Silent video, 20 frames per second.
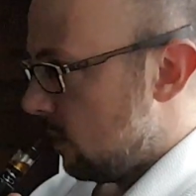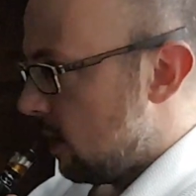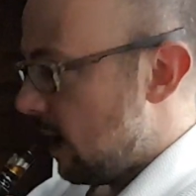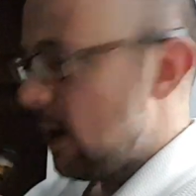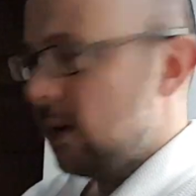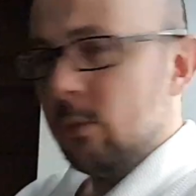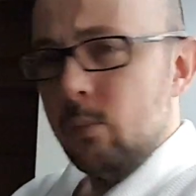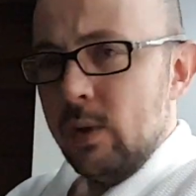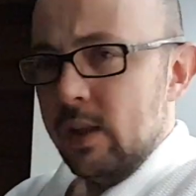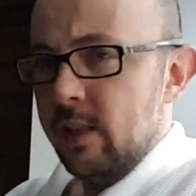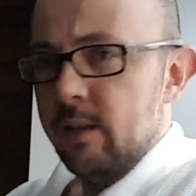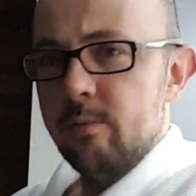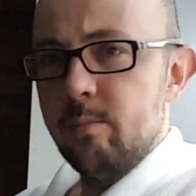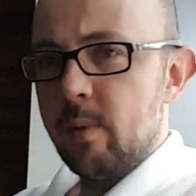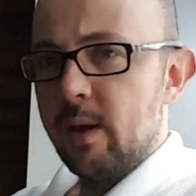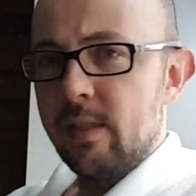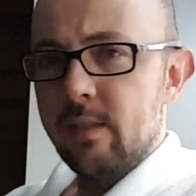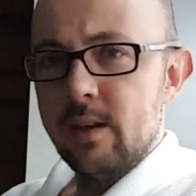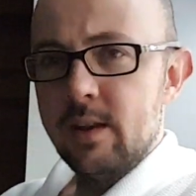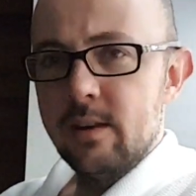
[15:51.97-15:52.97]
How did we live
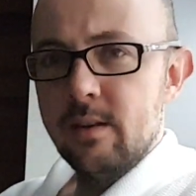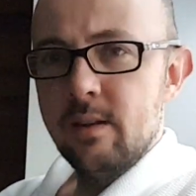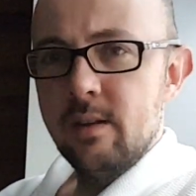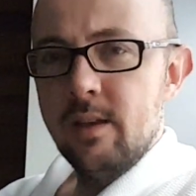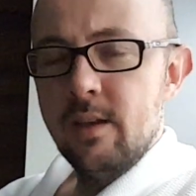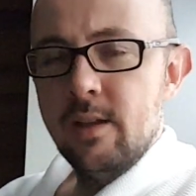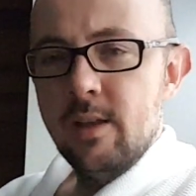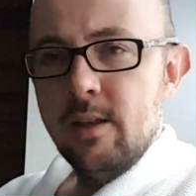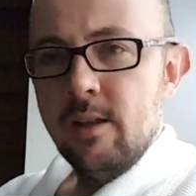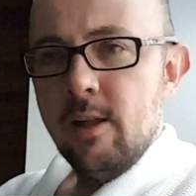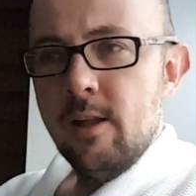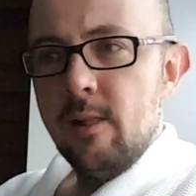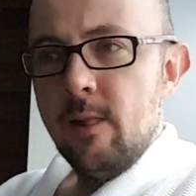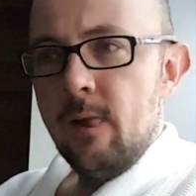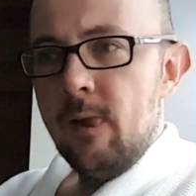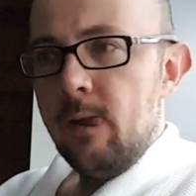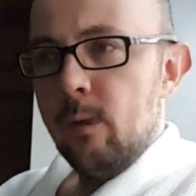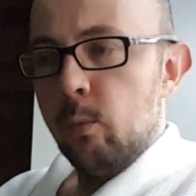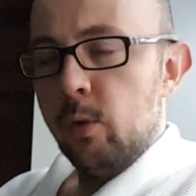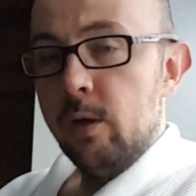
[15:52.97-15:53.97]
back then?
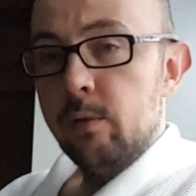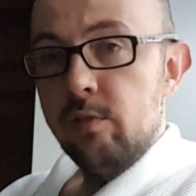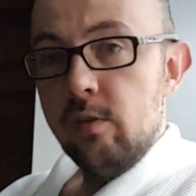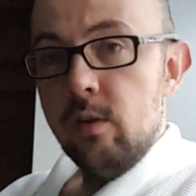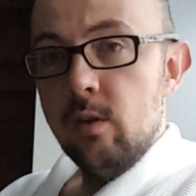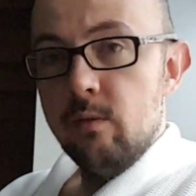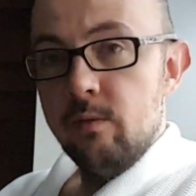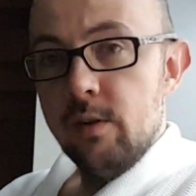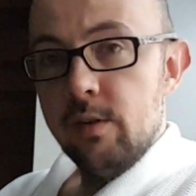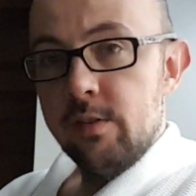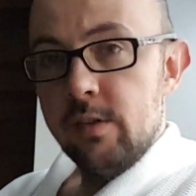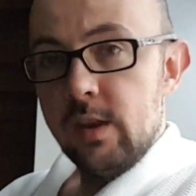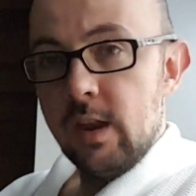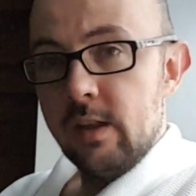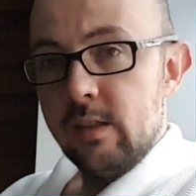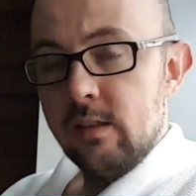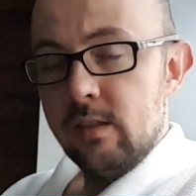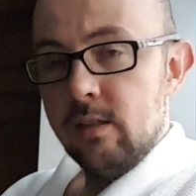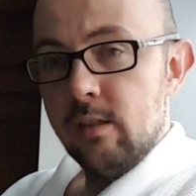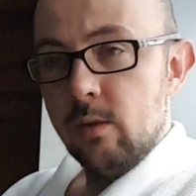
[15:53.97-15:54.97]
When I was at university,
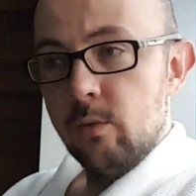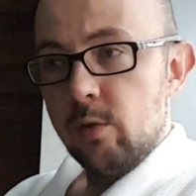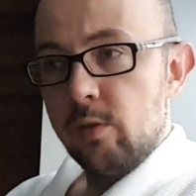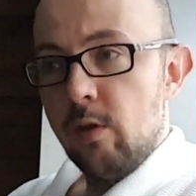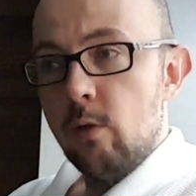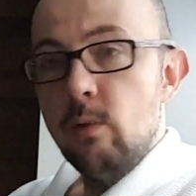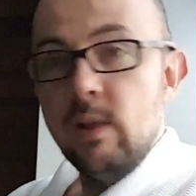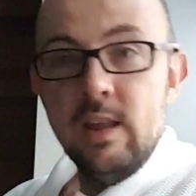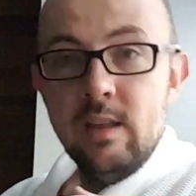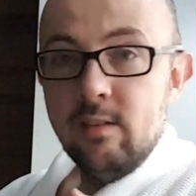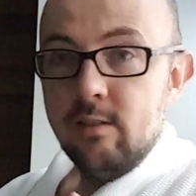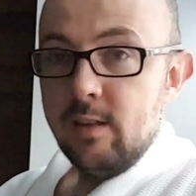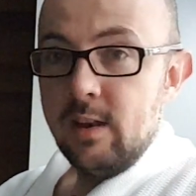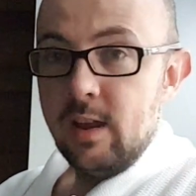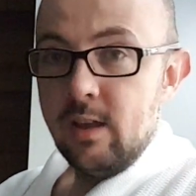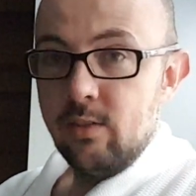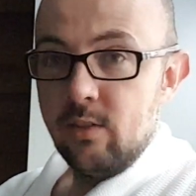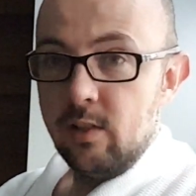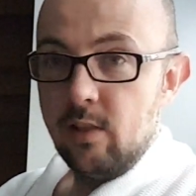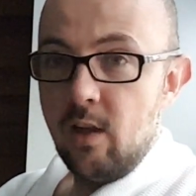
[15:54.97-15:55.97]
there was only
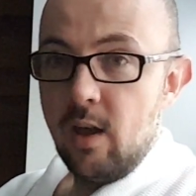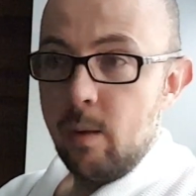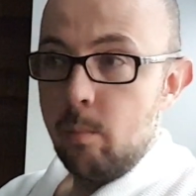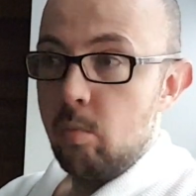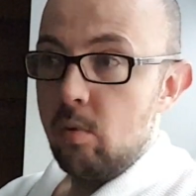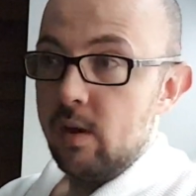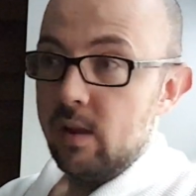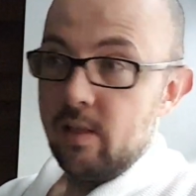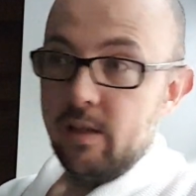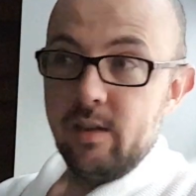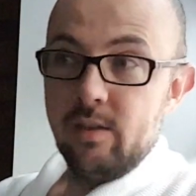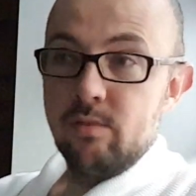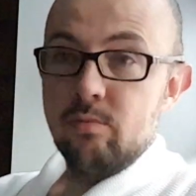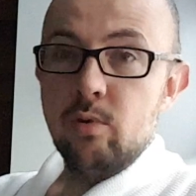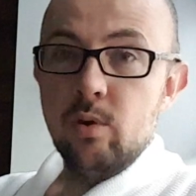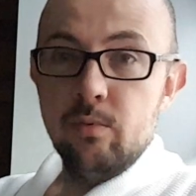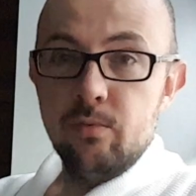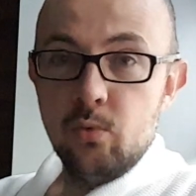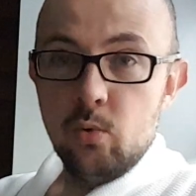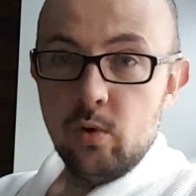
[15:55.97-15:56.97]
internet at the library, like
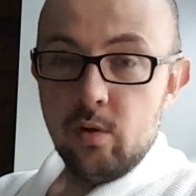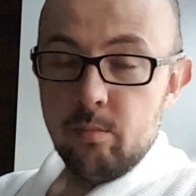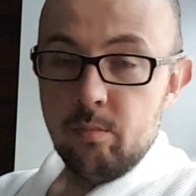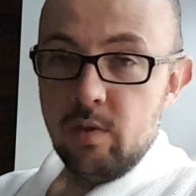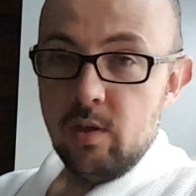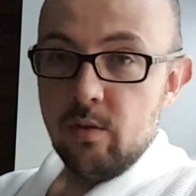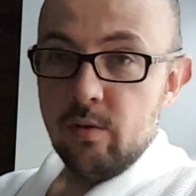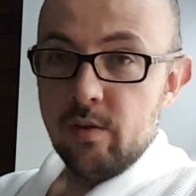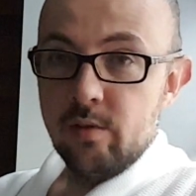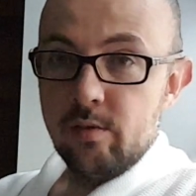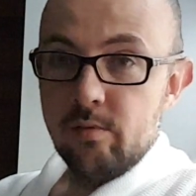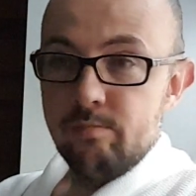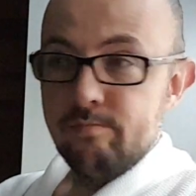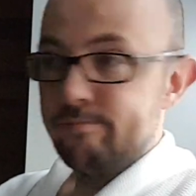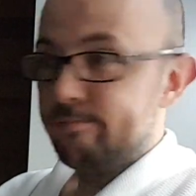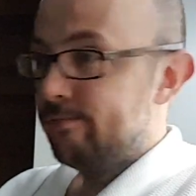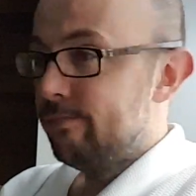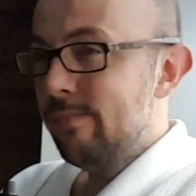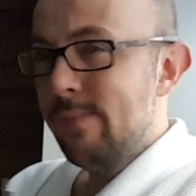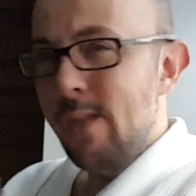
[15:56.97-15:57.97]
3 or 4 computers.
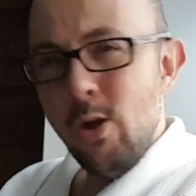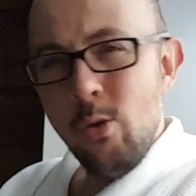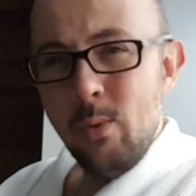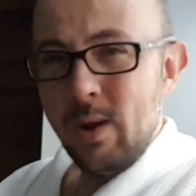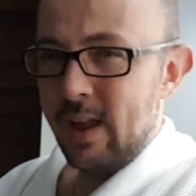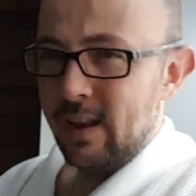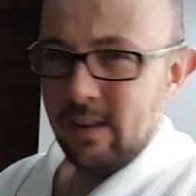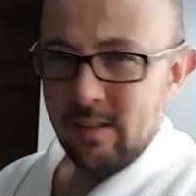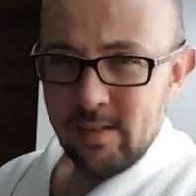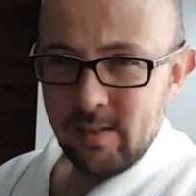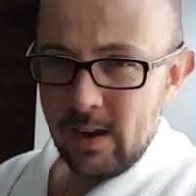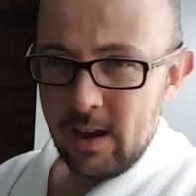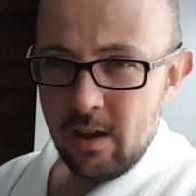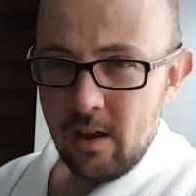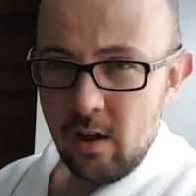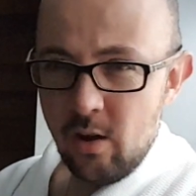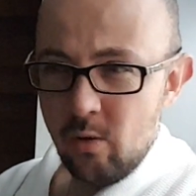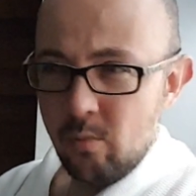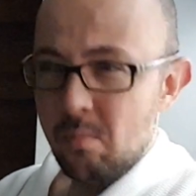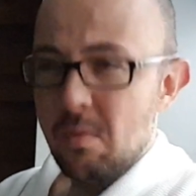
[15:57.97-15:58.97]
No one had internet
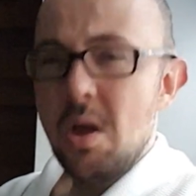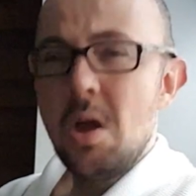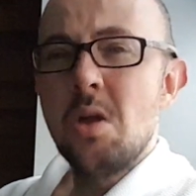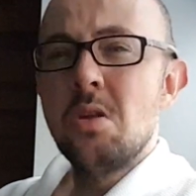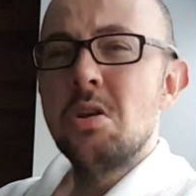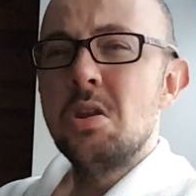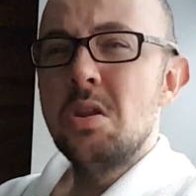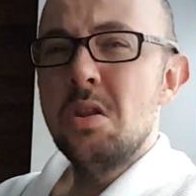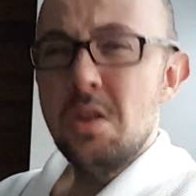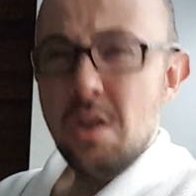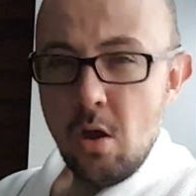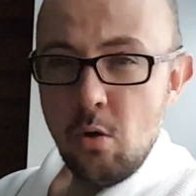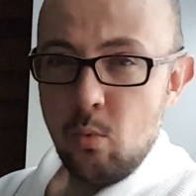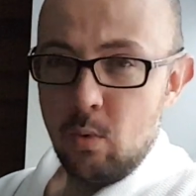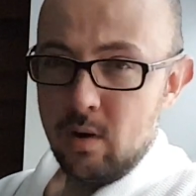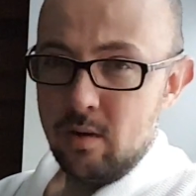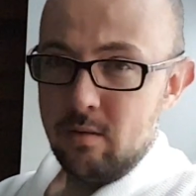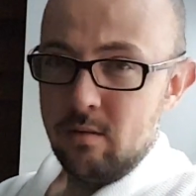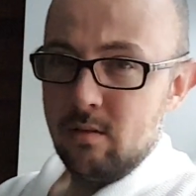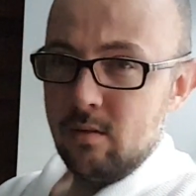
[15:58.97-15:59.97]
at home. No
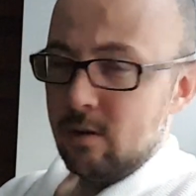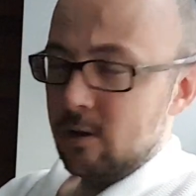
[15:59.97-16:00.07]
one.